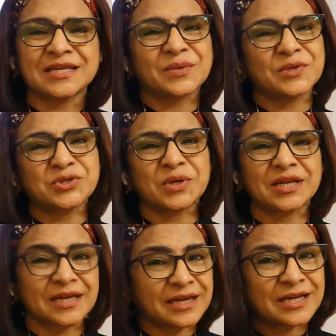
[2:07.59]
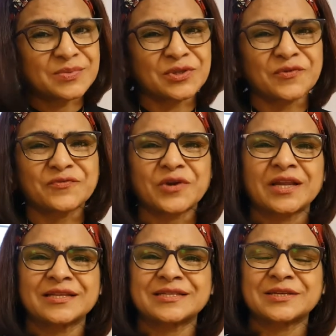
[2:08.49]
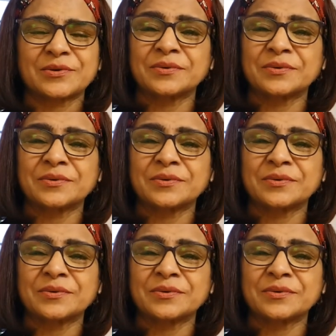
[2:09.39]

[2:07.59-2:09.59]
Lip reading: in which you can connect with your friends.